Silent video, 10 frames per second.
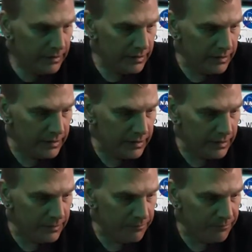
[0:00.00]

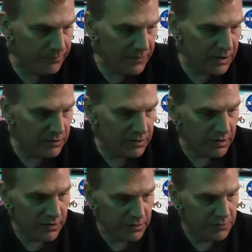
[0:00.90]
And the
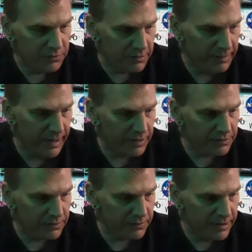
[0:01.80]
other three
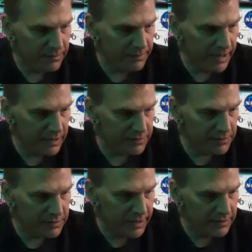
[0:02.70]

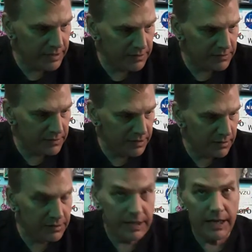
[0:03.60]
capacitors I tested the
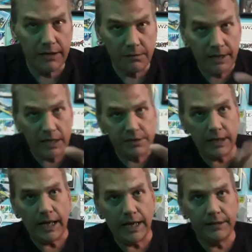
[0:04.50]
other day on the
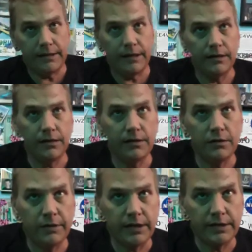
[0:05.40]
Magic Eye thing, or the
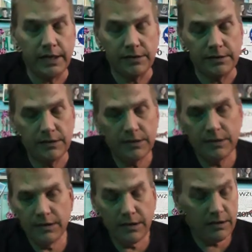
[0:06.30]
quick test,
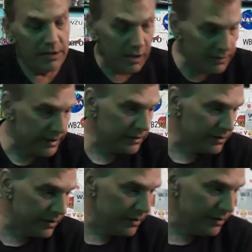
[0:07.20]
they all
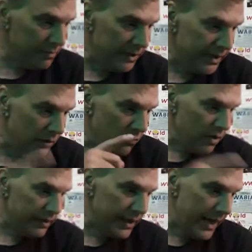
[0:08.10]
tested good, but that
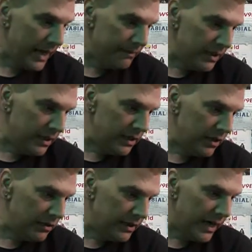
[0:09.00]
one cap, that
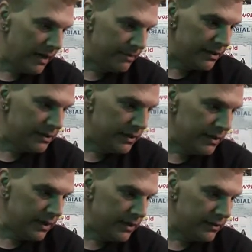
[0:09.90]
yellow cap that's in
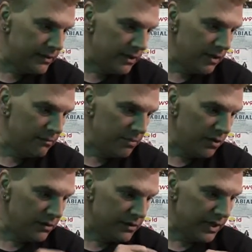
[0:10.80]
there, it's starting to
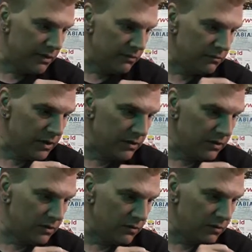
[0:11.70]
bulge out in one
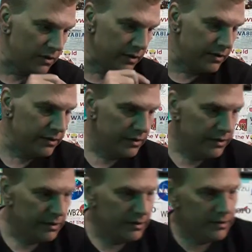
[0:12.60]
little corner.
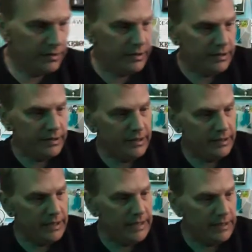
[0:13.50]
And
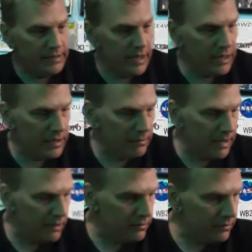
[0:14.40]
that's got to come out.